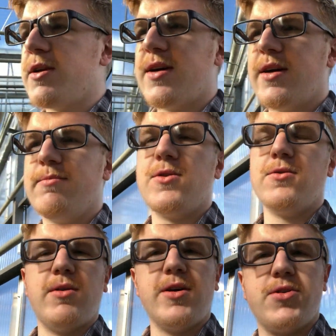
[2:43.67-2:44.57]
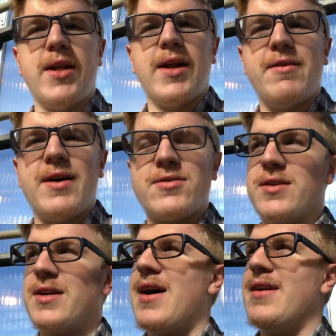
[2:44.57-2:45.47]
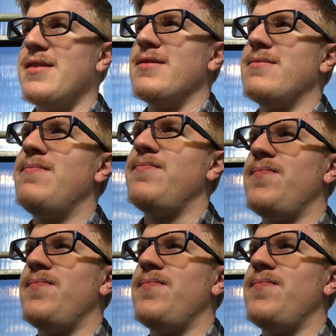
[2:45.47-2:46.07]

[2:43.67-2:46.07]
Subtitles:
my time so much that I've actually gotten